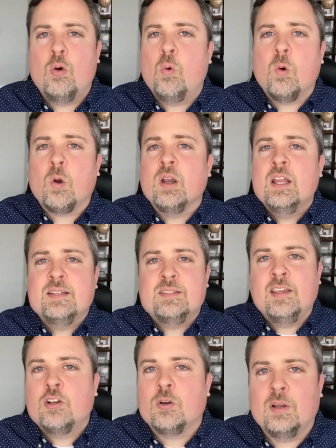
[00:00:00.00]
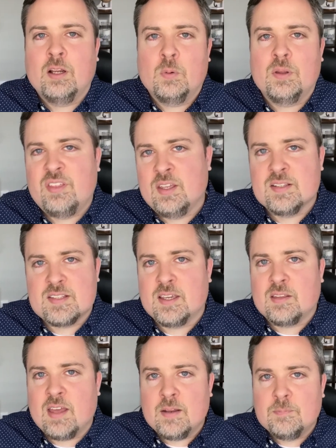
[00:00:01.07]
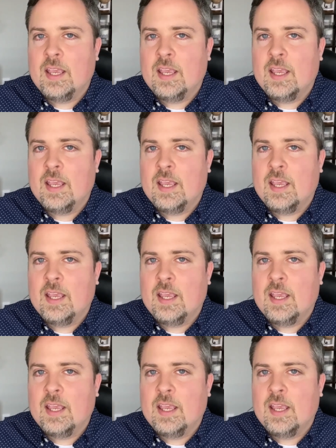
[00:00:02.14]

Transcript: or tinkering with things like that.